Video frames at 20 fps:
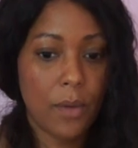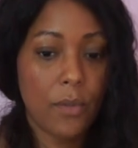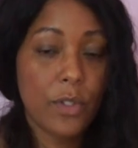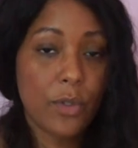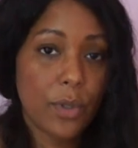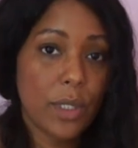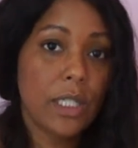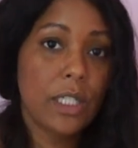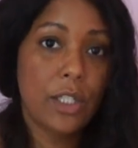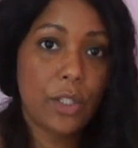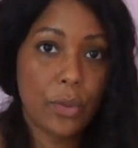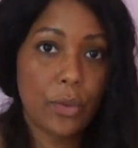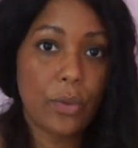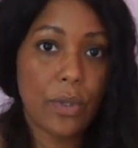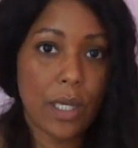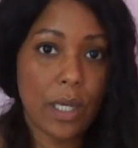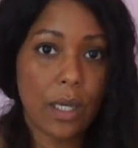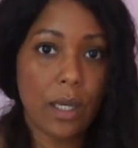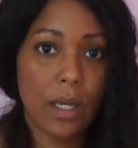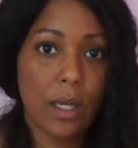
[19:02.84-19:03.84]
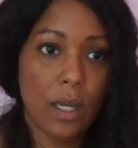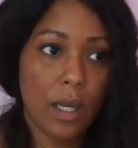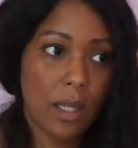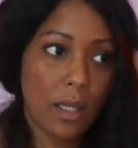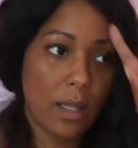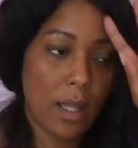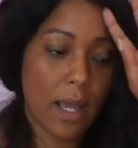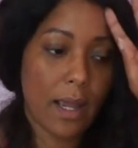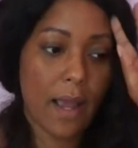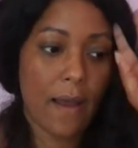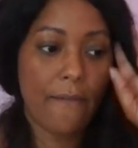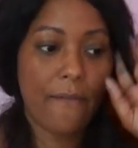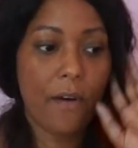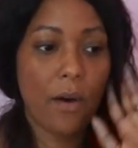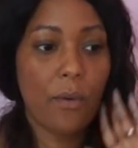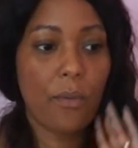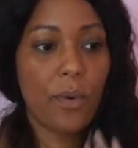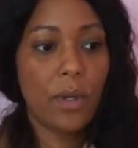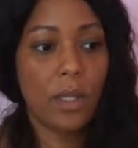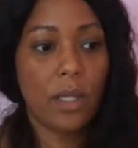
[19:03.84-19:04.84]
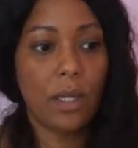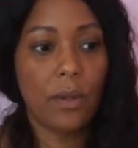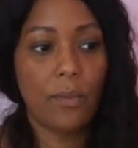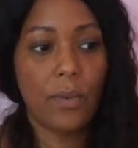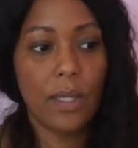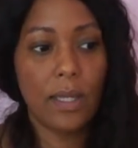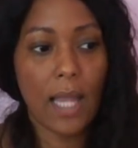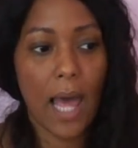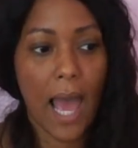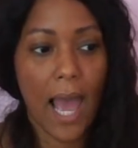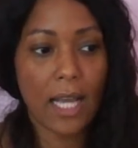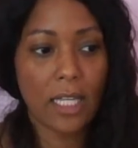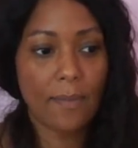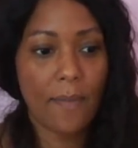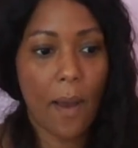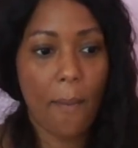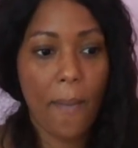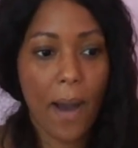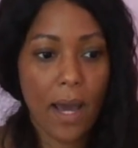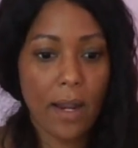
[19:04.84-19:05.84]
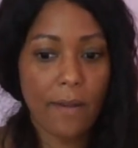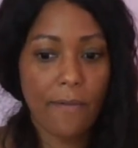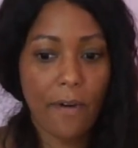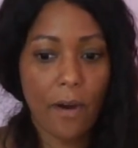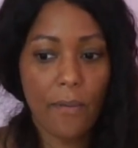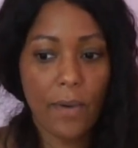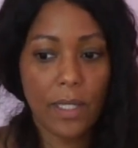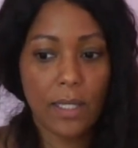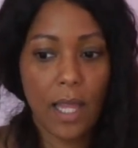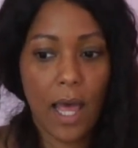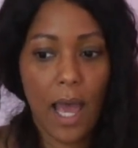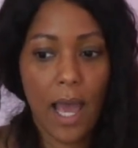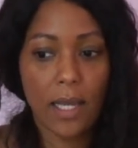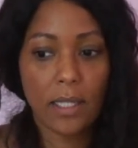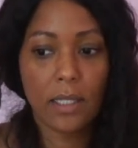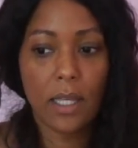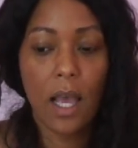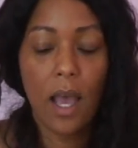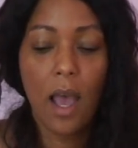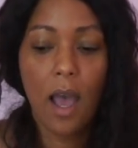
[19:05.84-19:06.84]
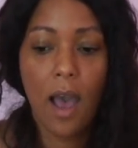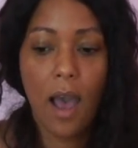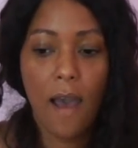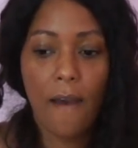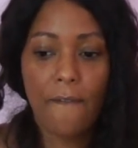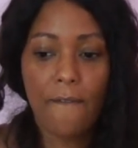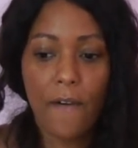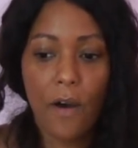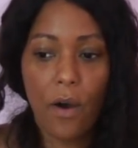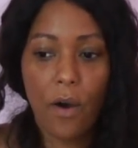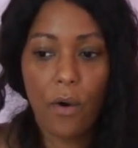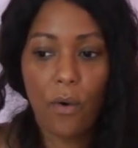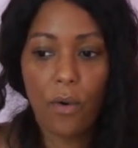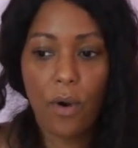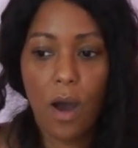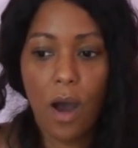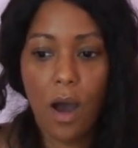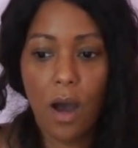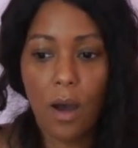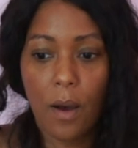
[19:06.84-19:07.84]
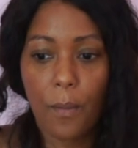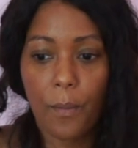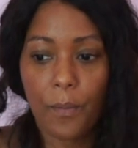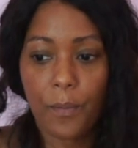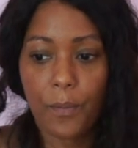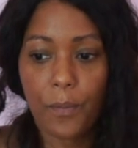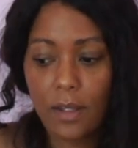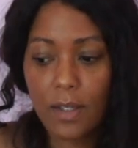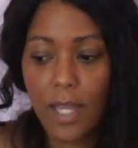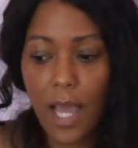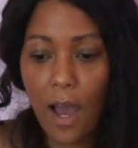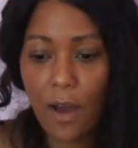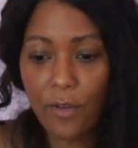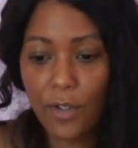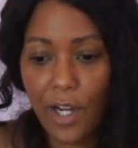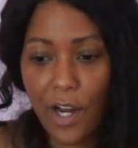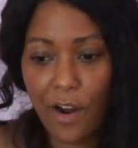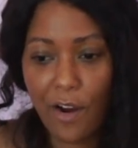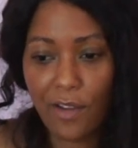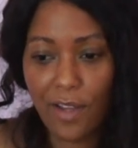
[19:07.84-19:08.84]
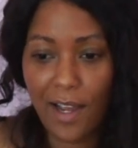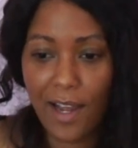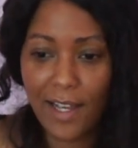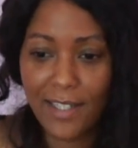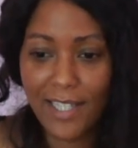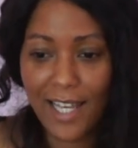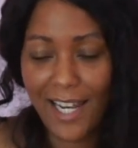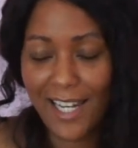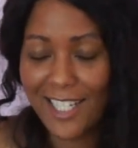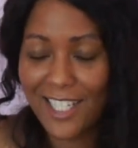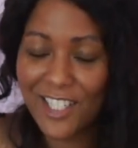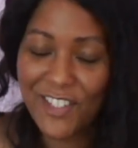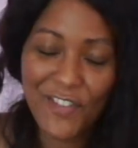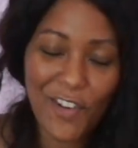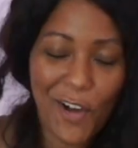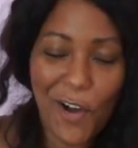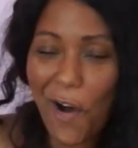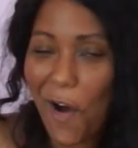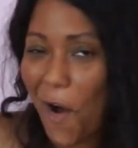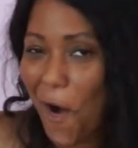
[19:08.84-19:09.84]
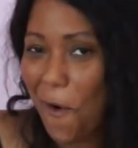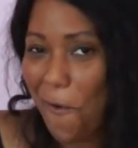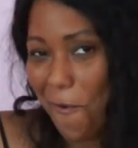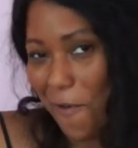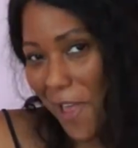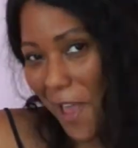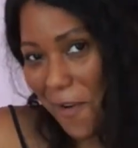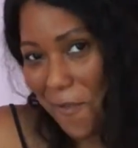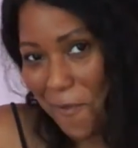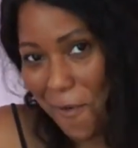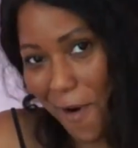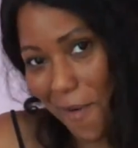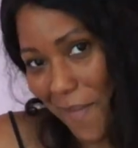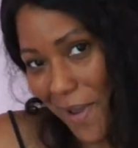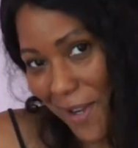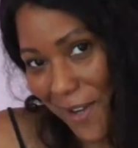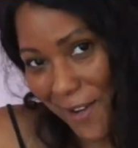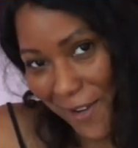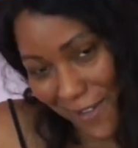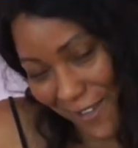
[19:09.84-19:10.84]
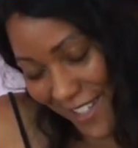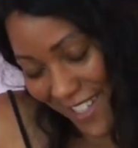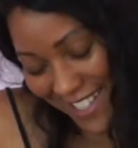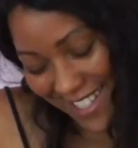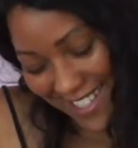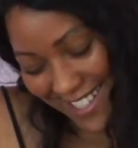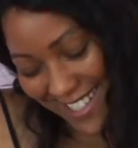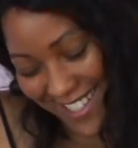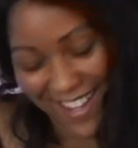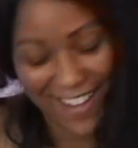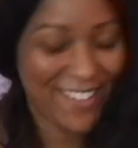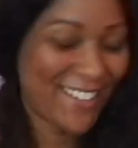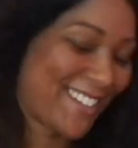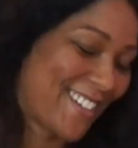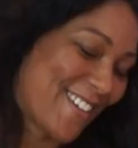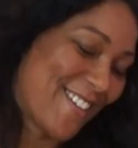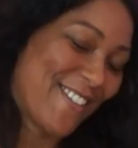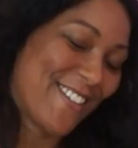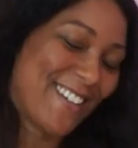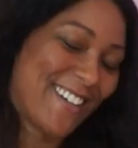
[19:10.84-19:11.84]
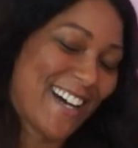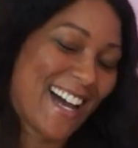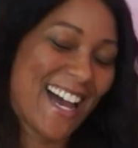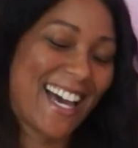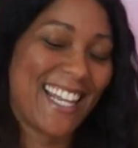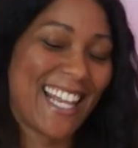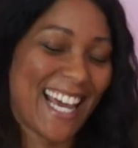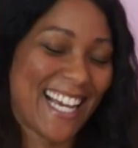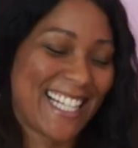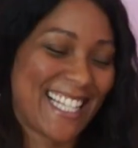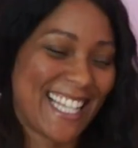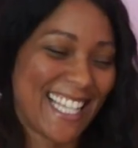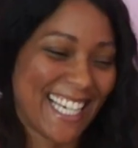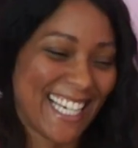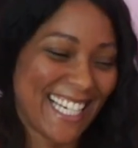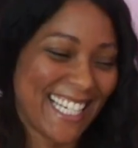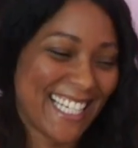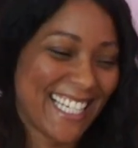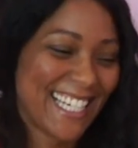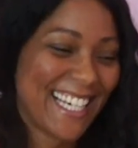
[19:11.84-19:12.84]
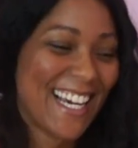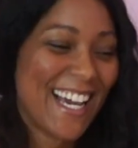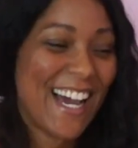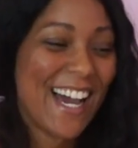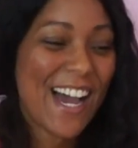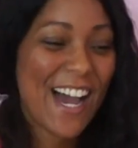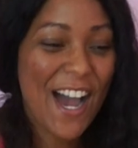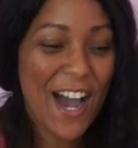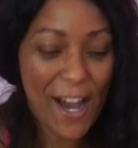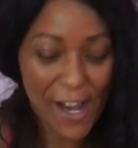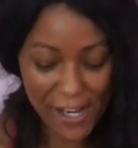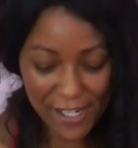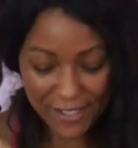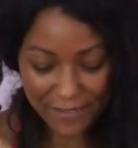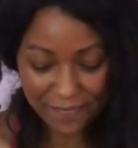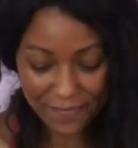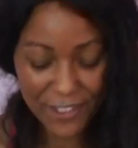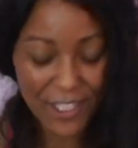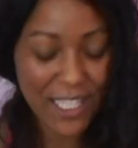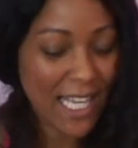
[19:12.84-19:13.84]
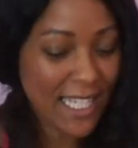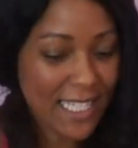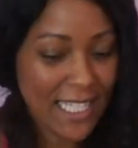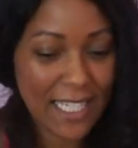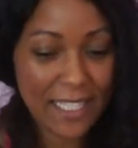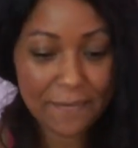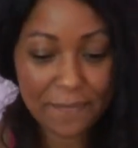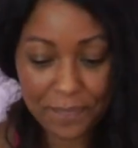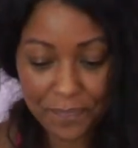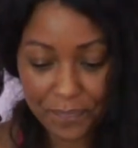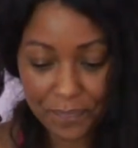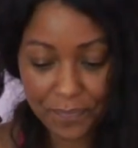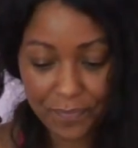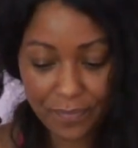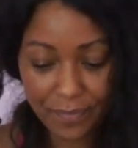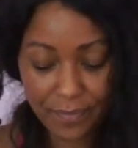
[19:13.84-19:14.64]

it was really soothing and like I felt really relaxed. My body felt relaxed. I felt um, down there, like I said, it just felt all more like warm and cozy and stuff. So I liked it. Um, so that's it.